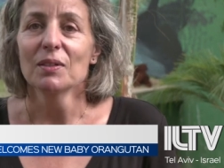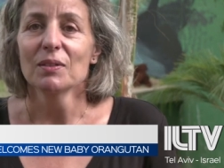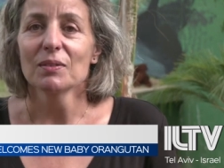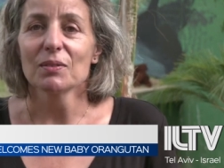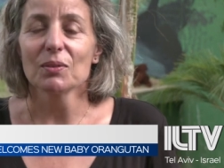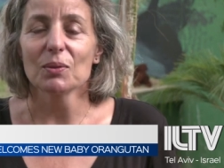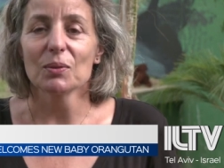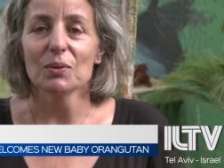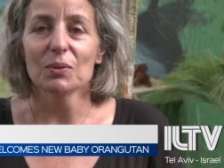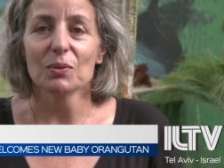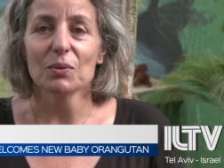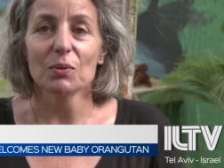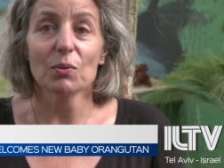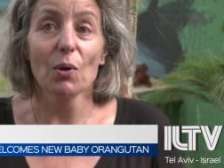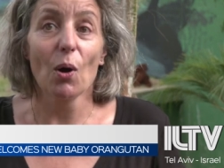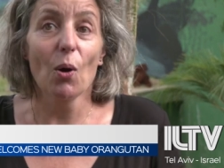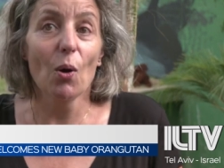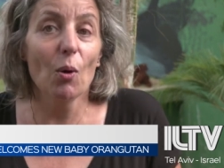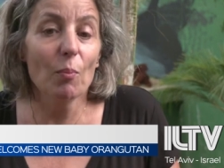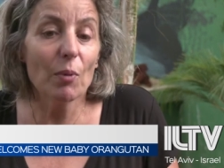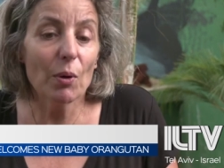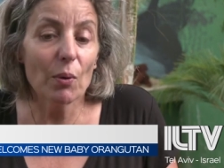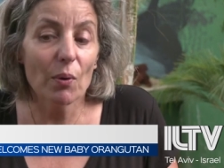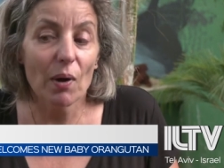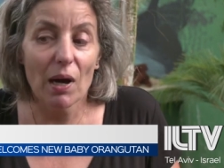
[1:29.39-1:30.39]
to
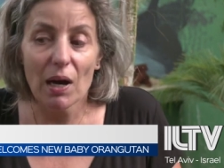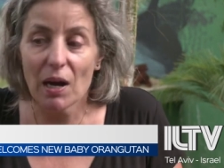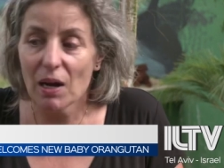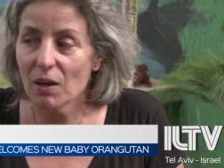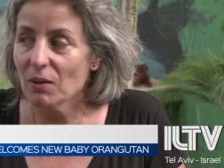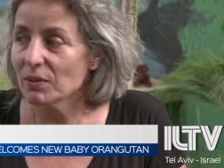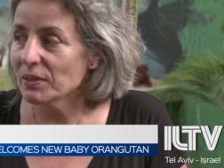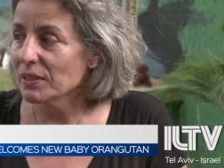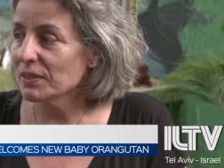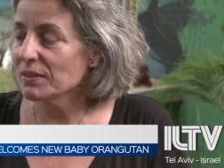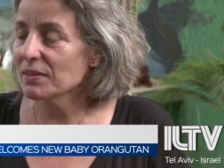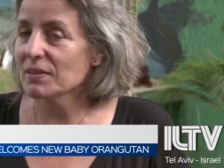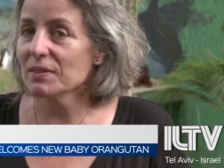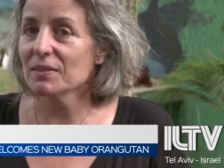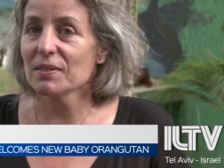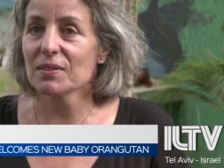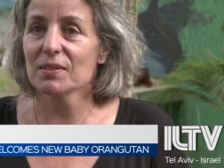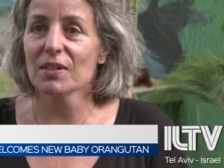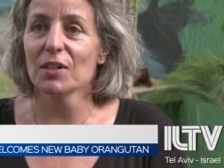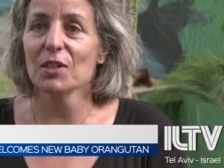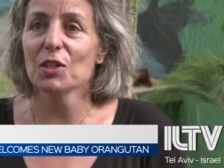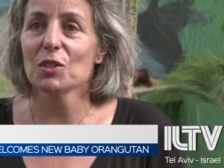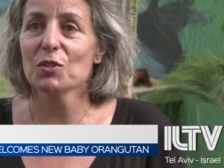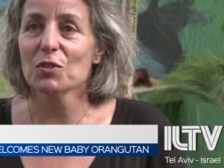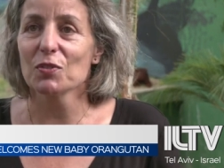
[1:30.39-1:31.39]
roam around and
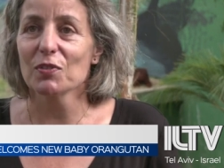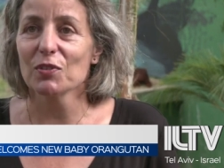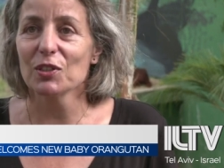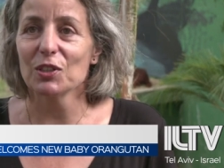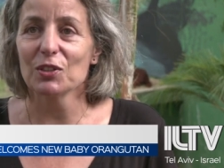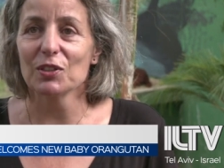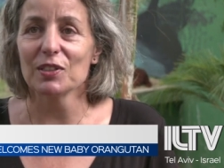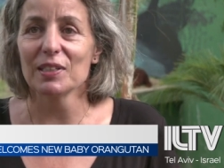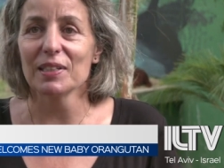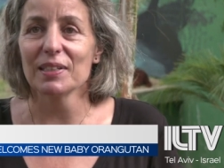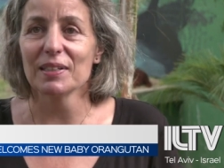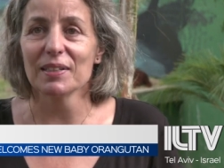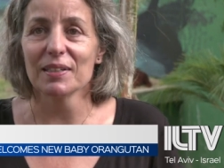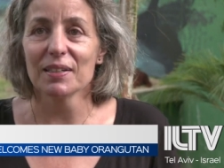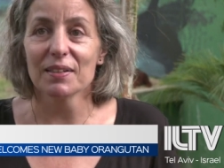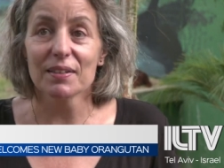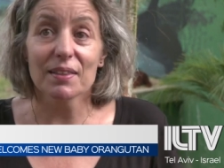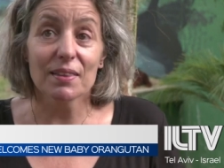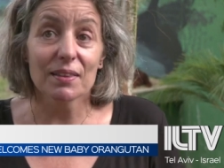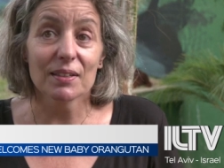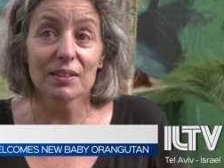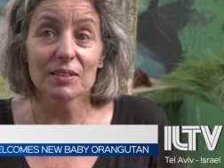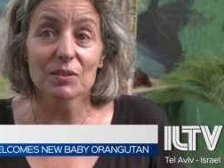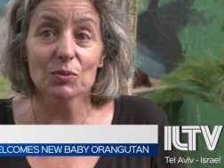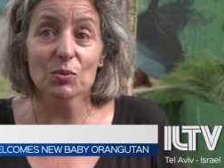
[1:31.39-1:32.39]
search for uh,
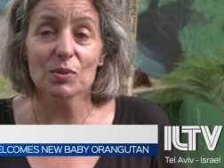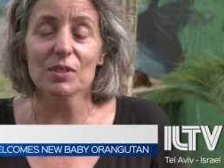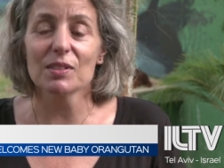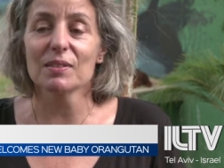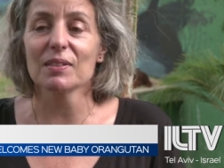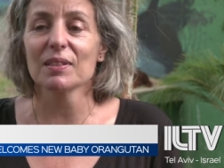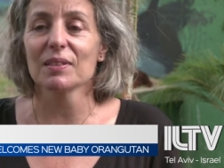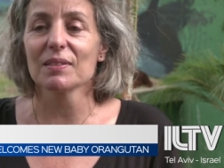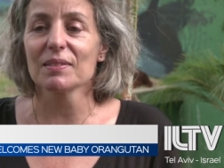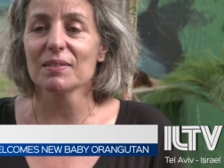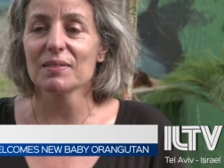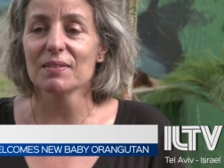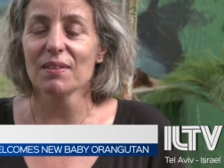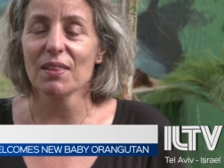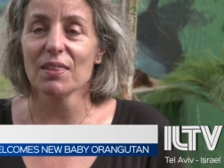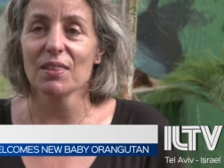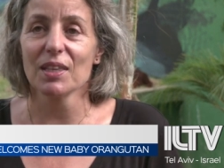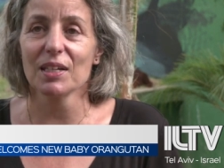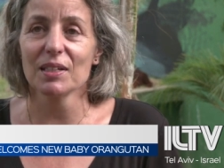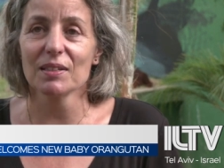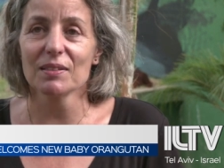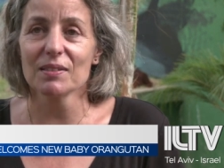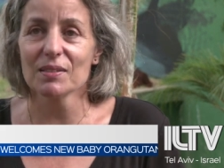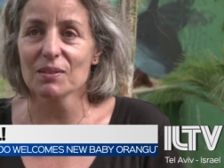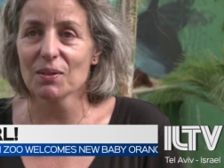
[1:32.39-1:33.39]
interesting
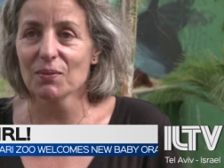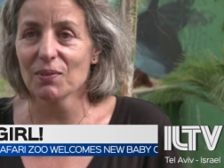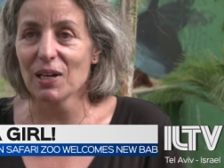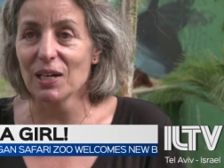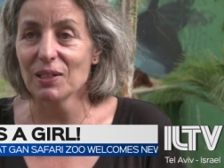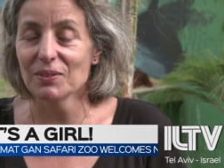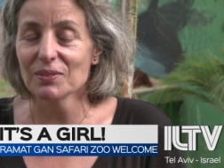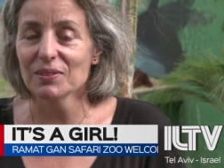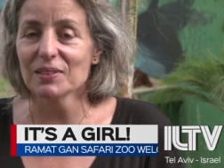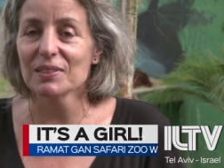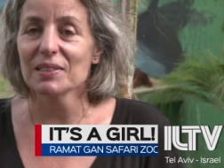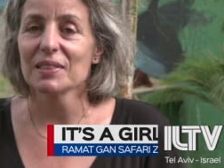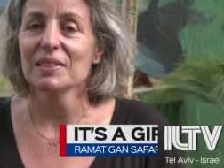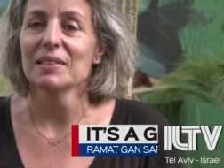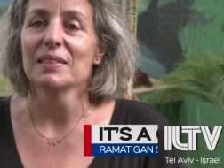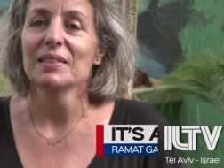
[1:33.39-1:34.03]
things around.